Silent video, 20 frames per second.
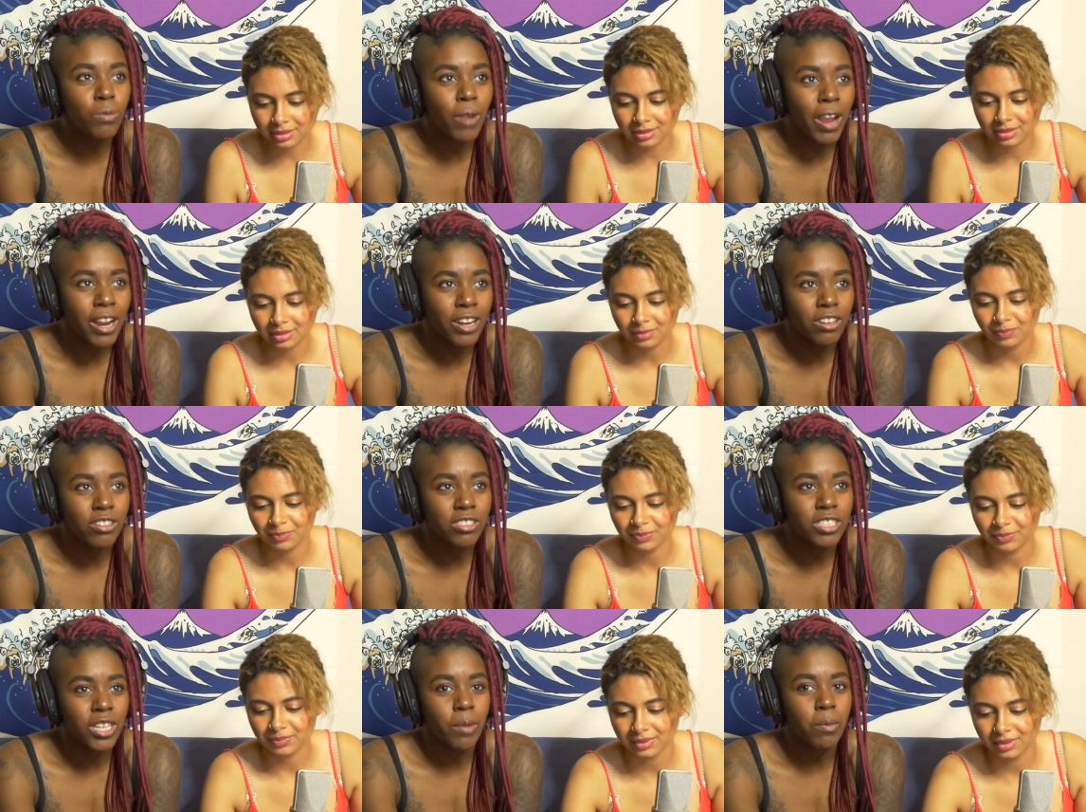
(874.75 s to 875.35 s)
Speaker 1: guess.
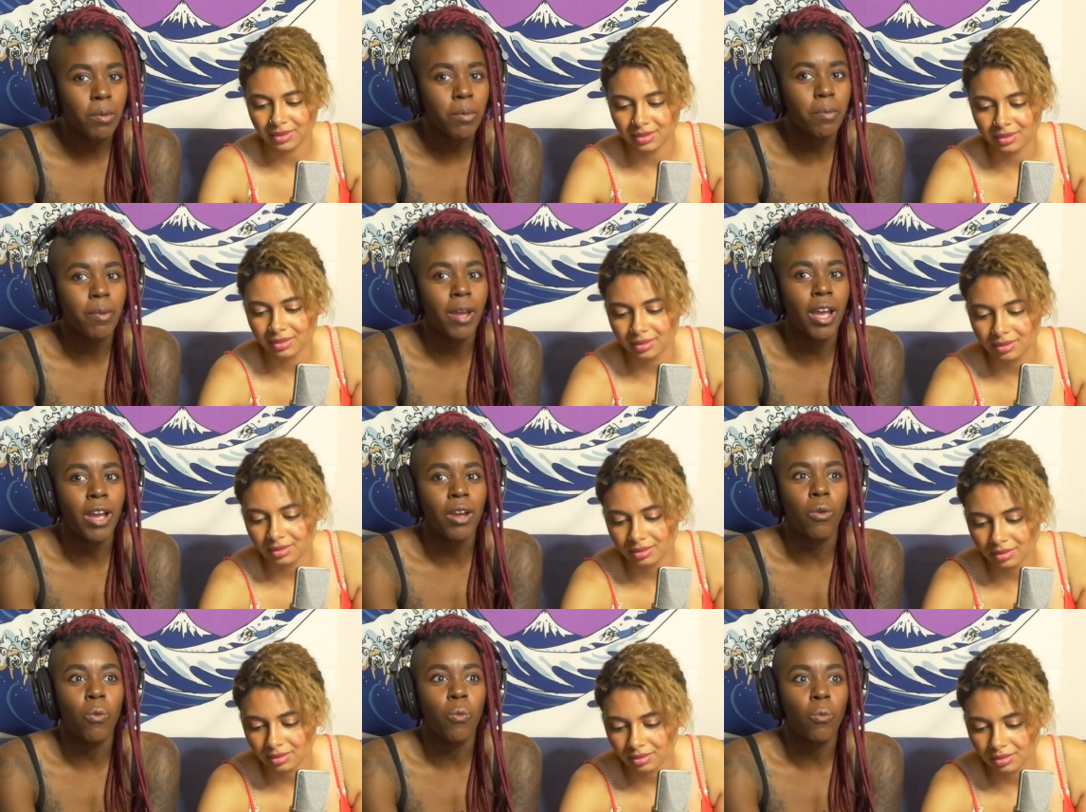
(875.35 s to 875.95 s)
Ragnar's coming
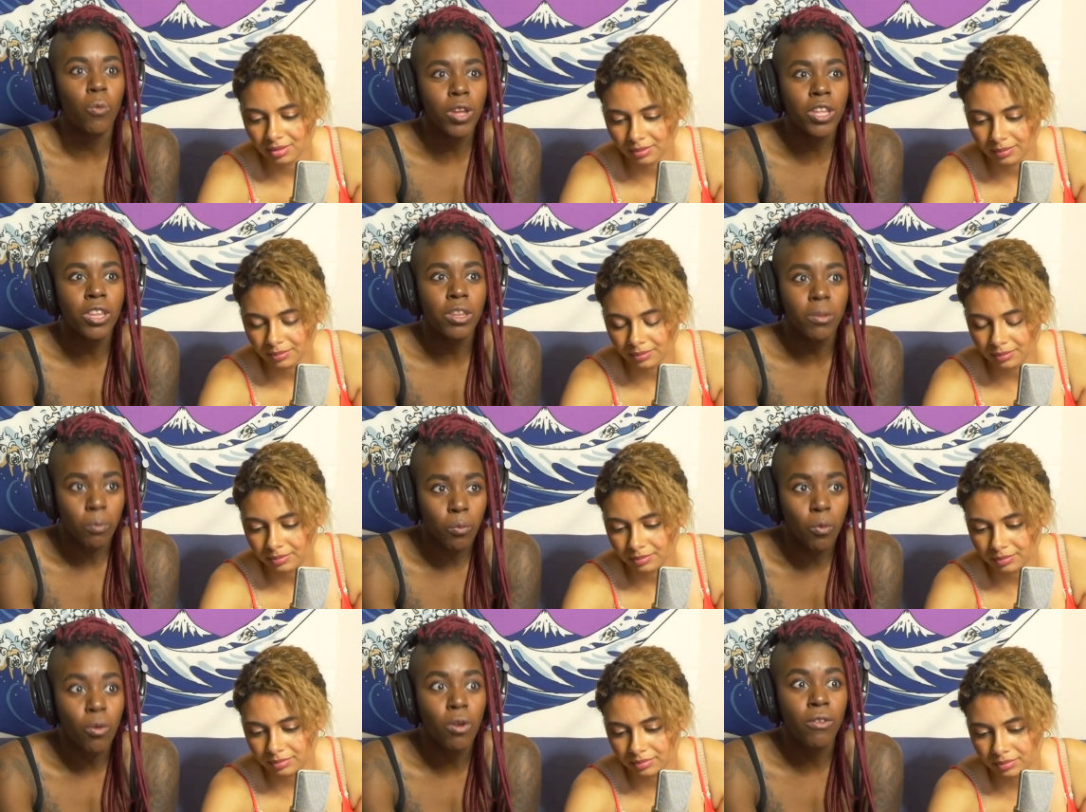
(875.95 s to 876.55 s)
back
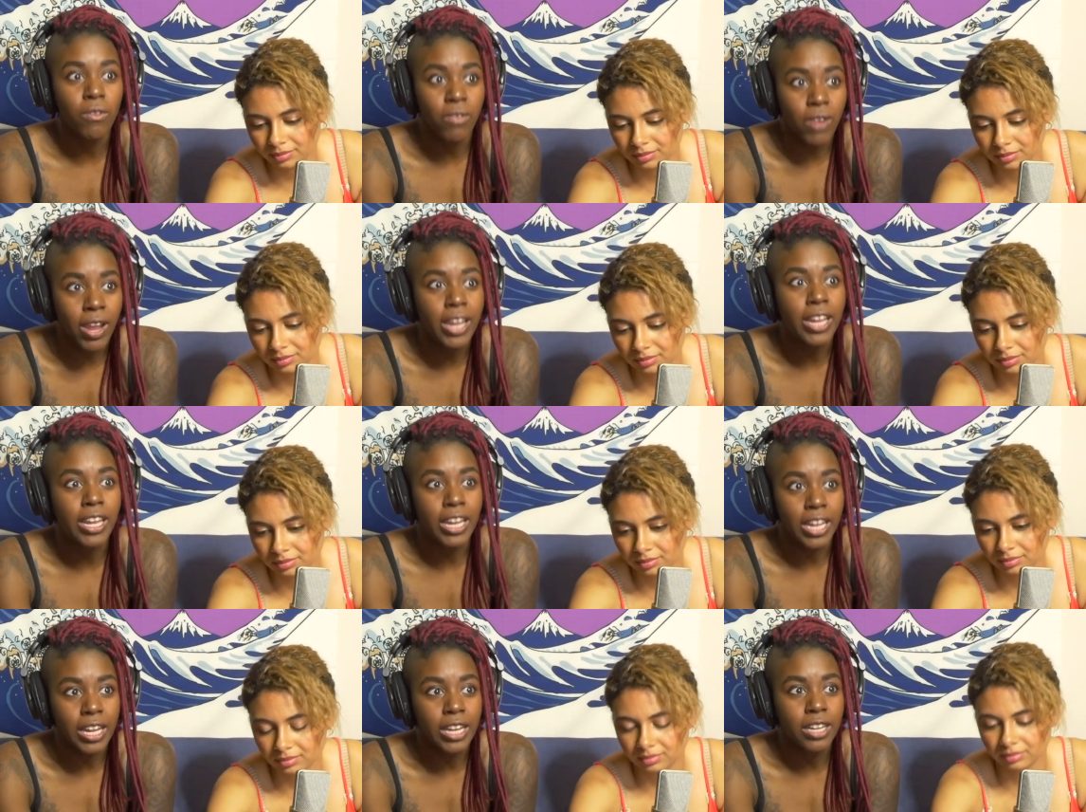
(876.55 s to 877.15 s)
with more
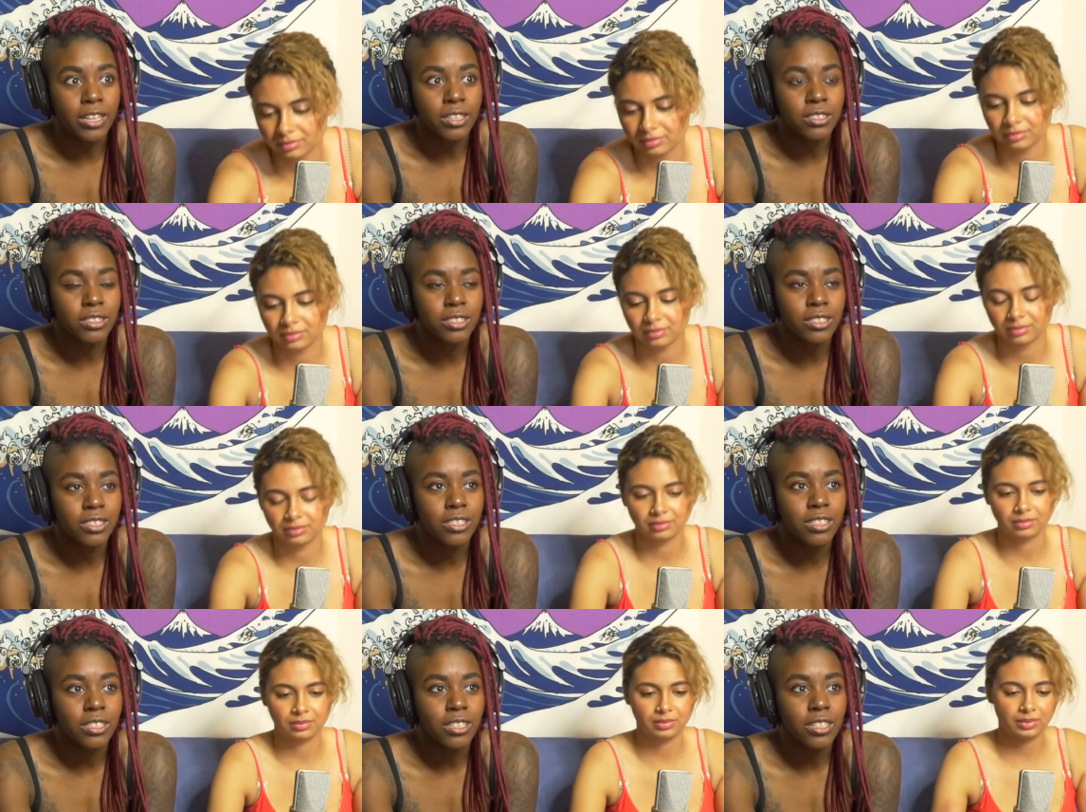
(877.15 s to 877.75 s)

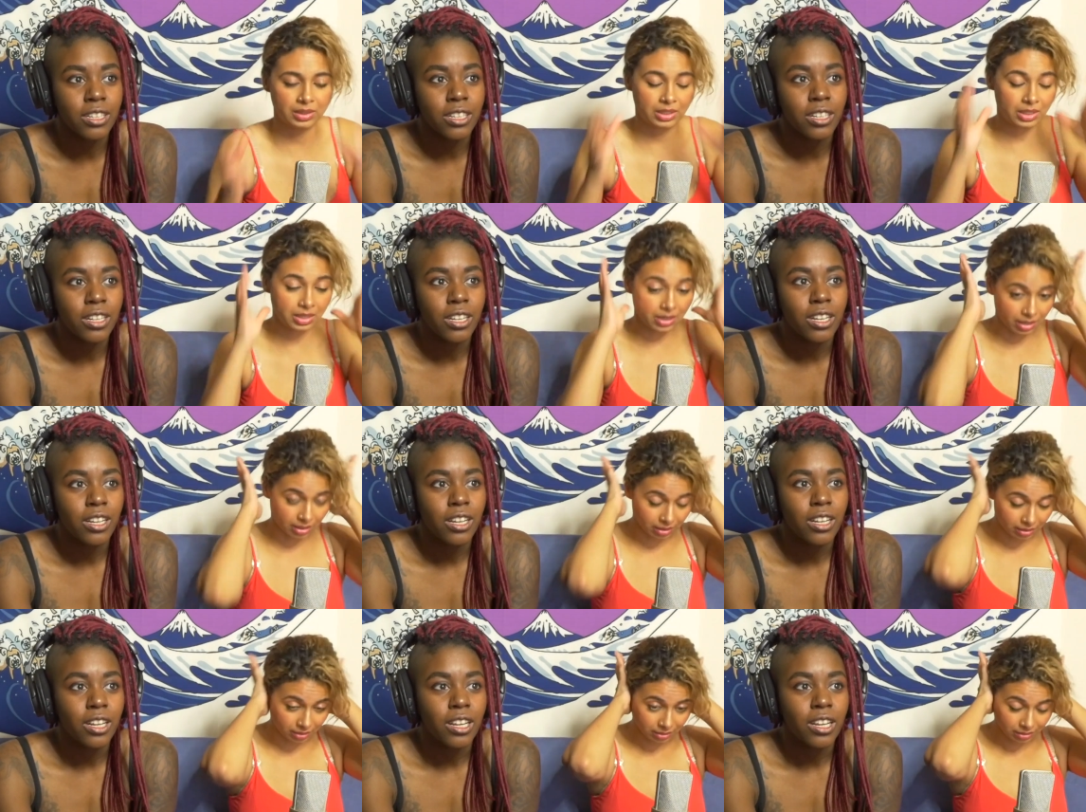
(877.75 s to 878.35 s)
Vikings. Yeah.